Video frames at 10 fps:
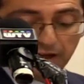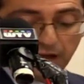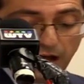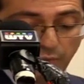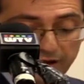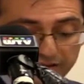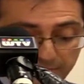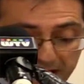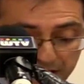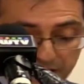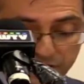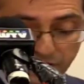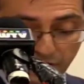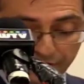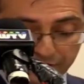with the maintenance of
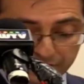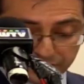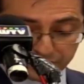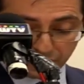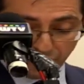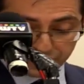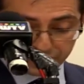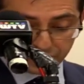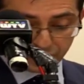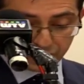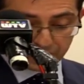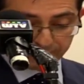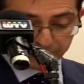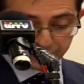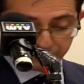constitutionally
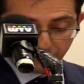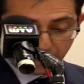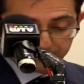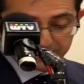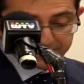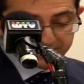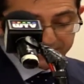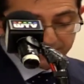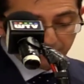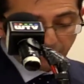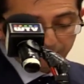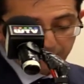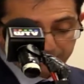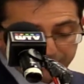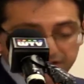prescribed system of
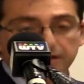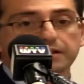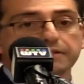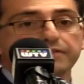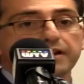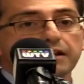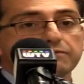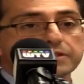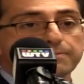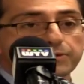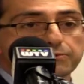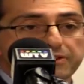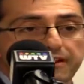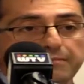representative and responsible government?